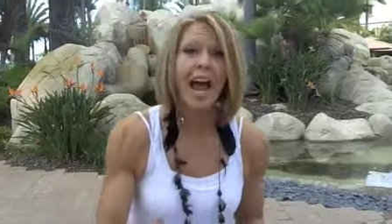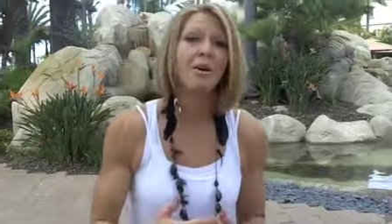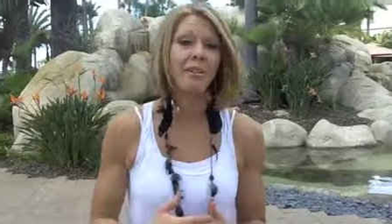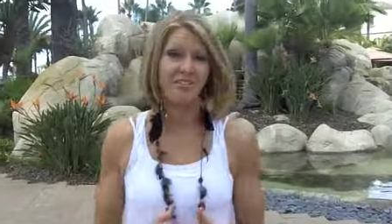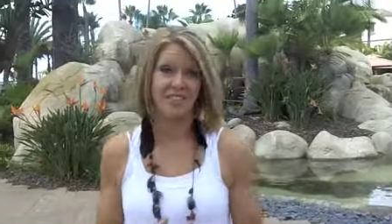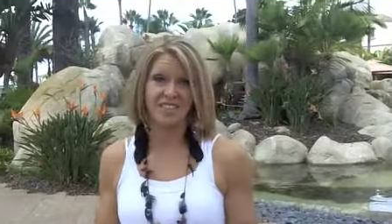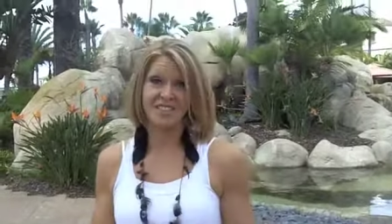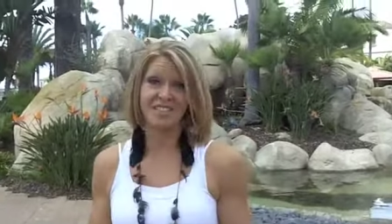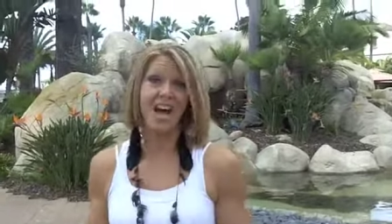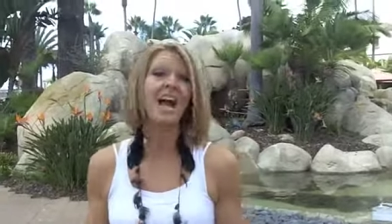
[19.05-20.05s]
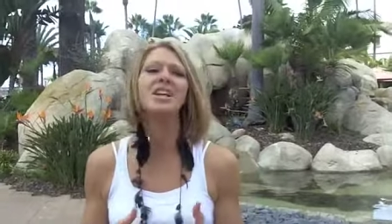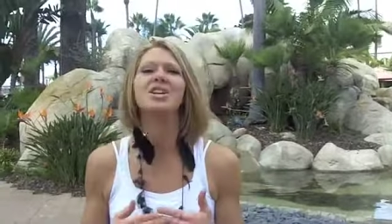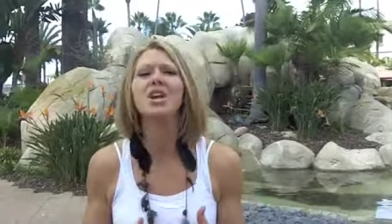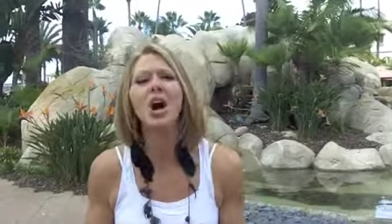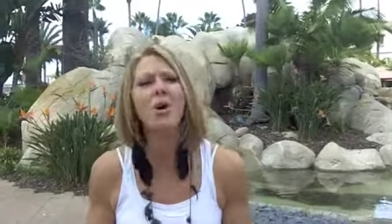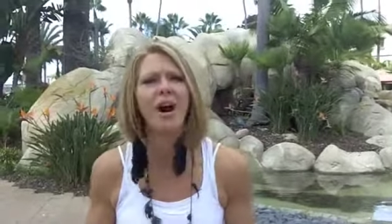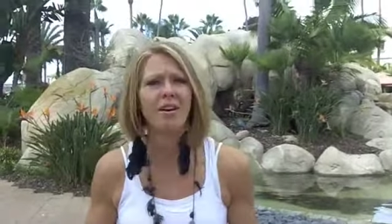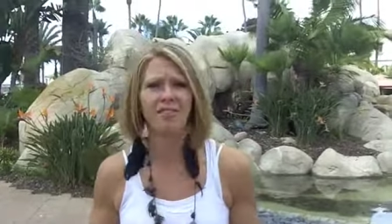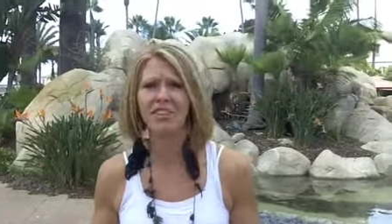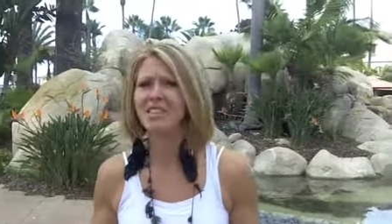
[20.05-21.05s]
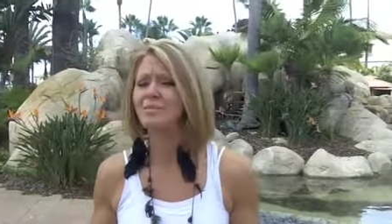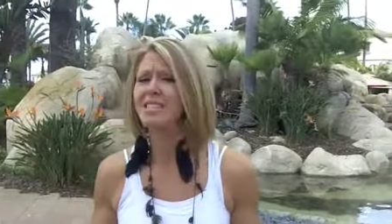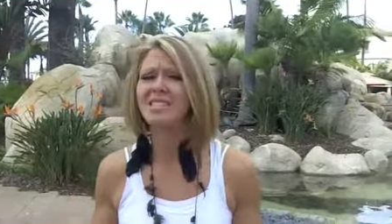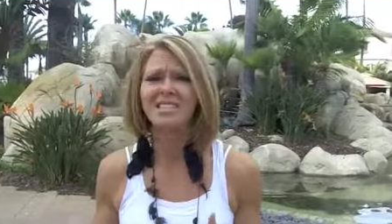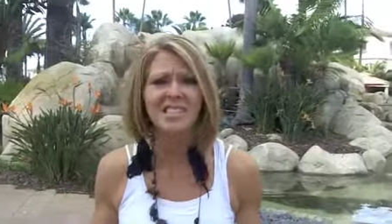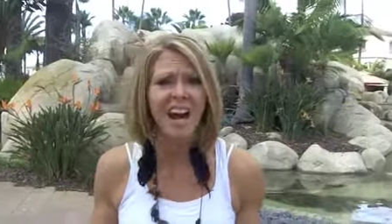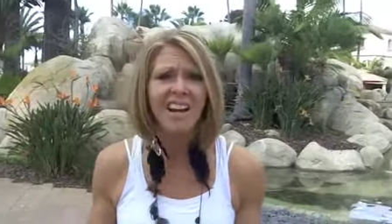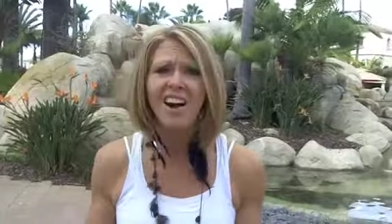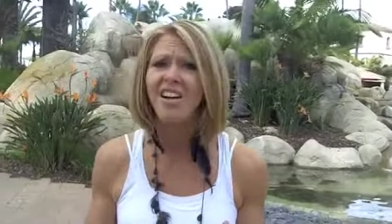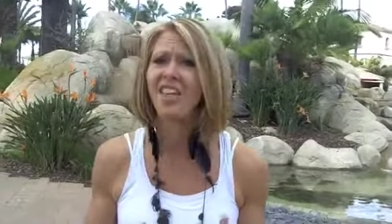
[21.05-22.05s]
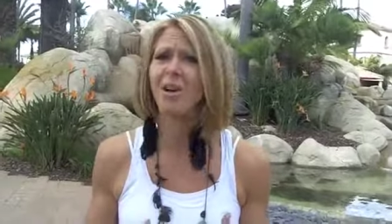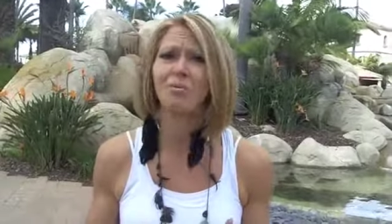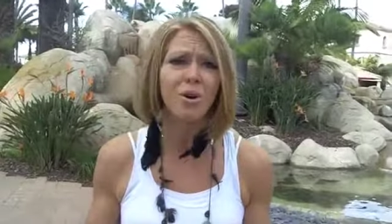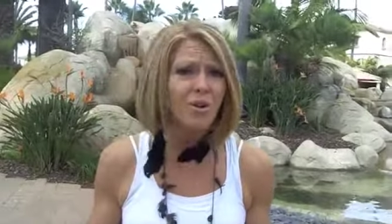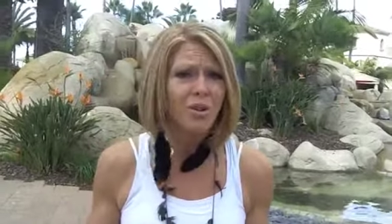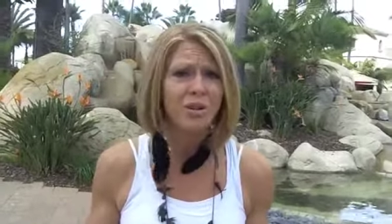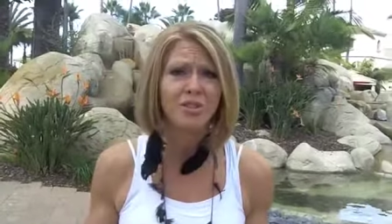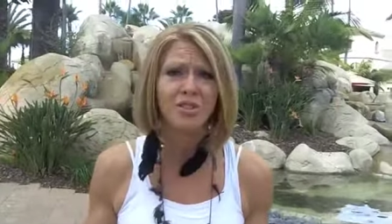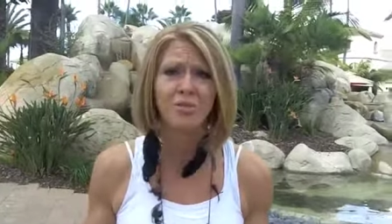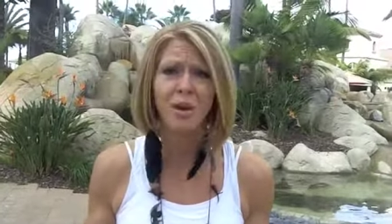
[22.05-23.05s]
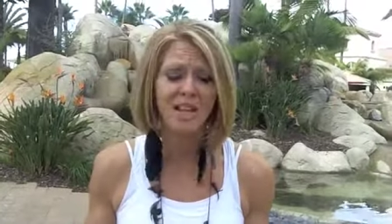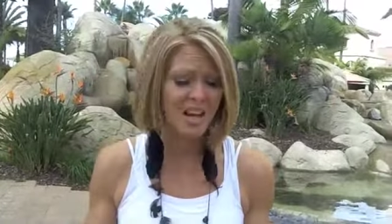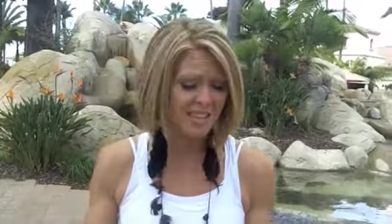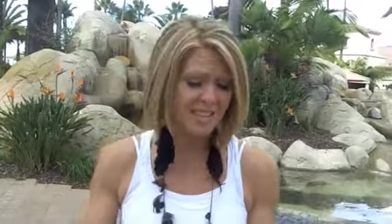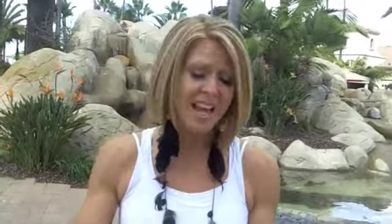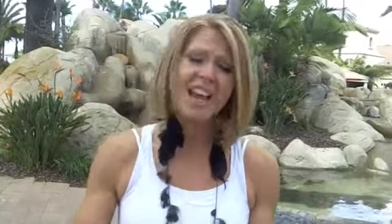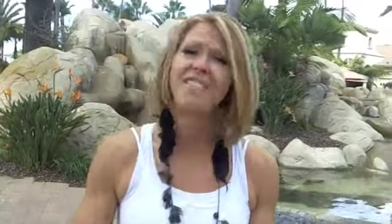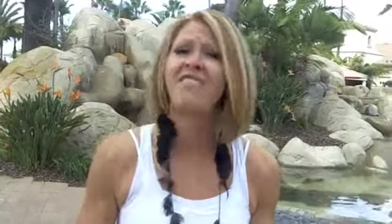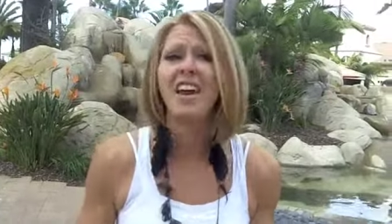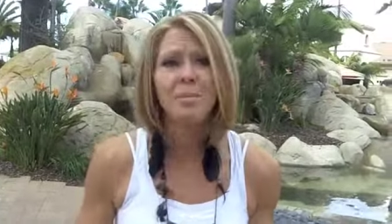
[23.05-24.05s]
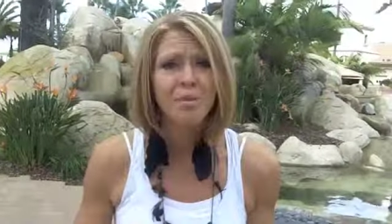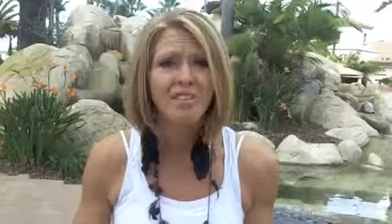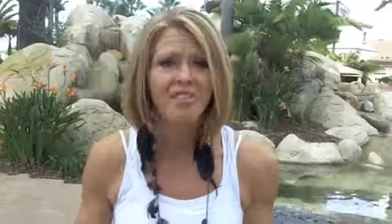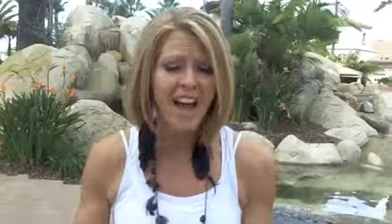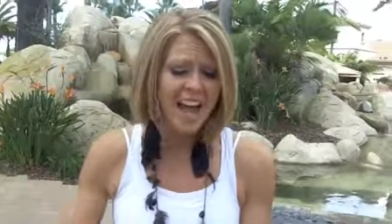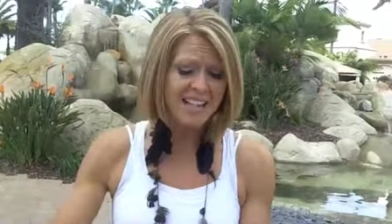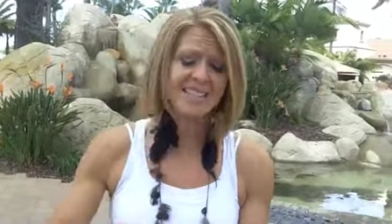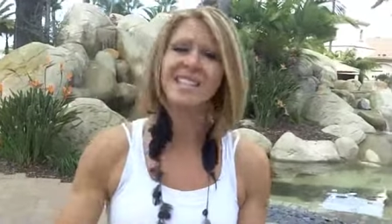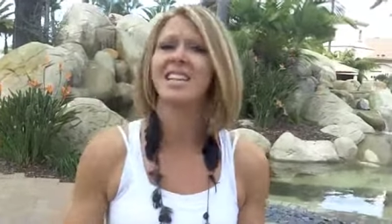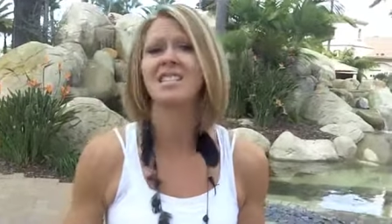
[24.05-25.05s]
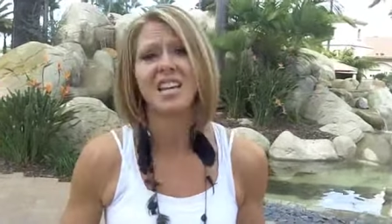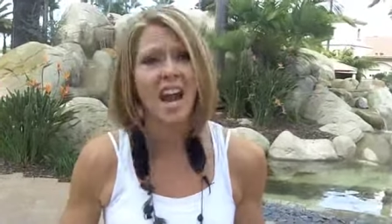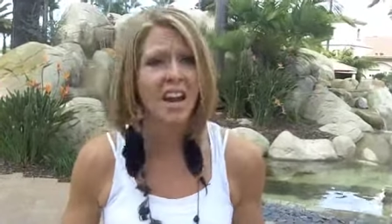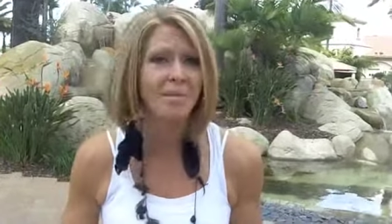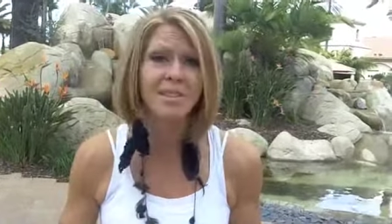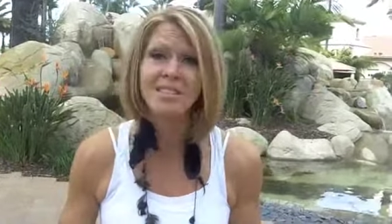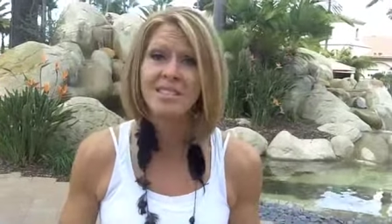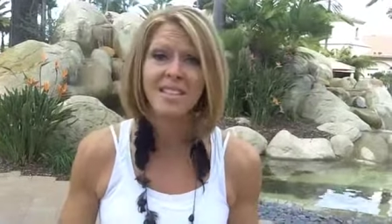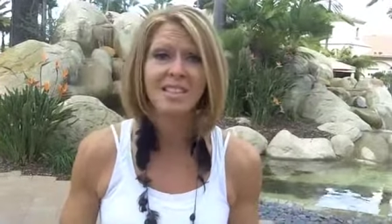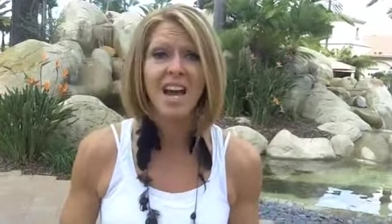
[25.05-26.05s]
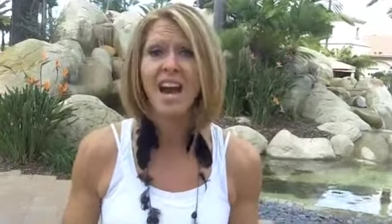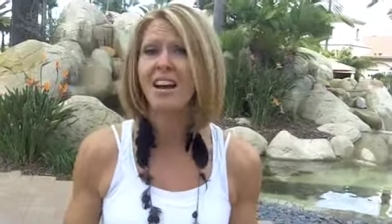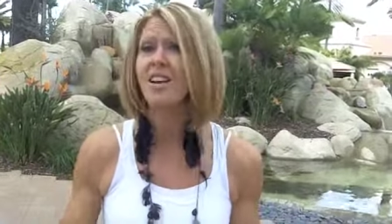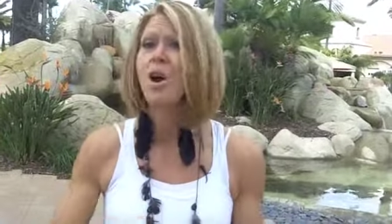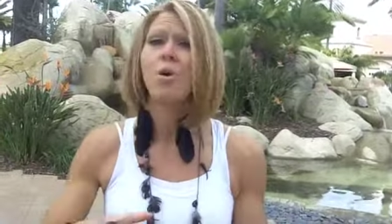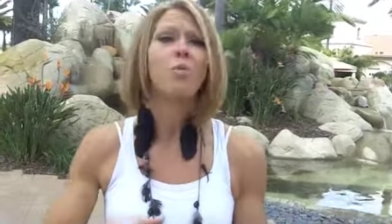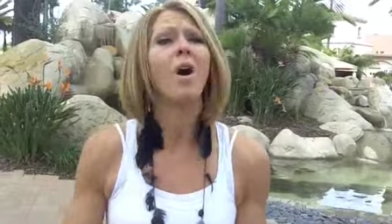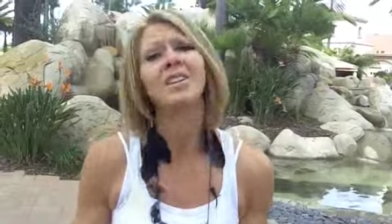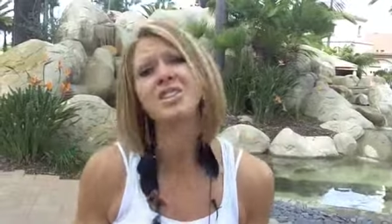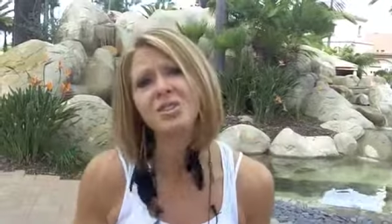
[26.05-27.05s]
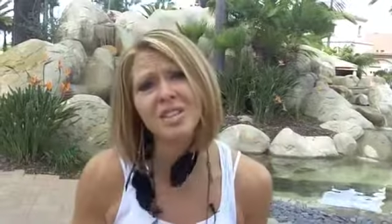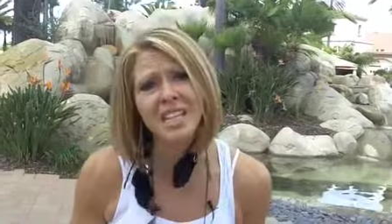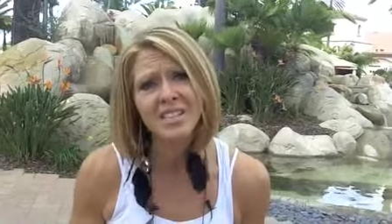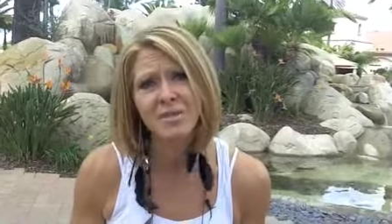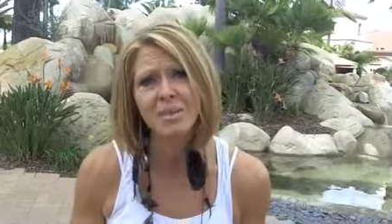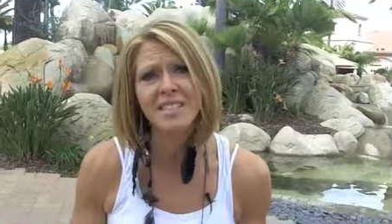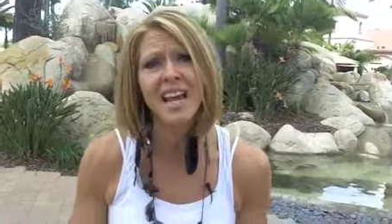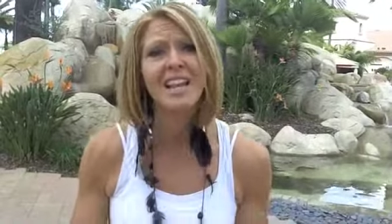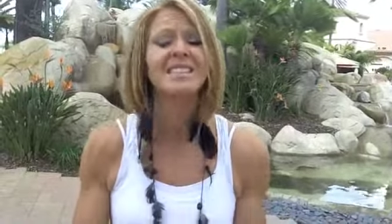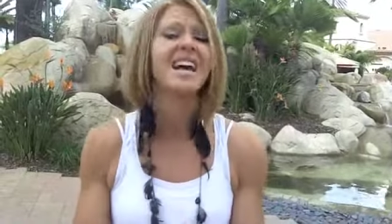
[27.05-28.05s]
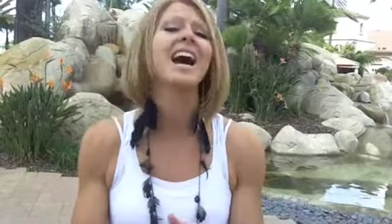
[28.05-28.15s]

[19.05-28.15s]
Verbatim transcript: how it feels. I know how it feels to be stuck on that roller coaster of weight loss fed up with fat, sick and tired of being sick and tired, watching your kids from the sidelines.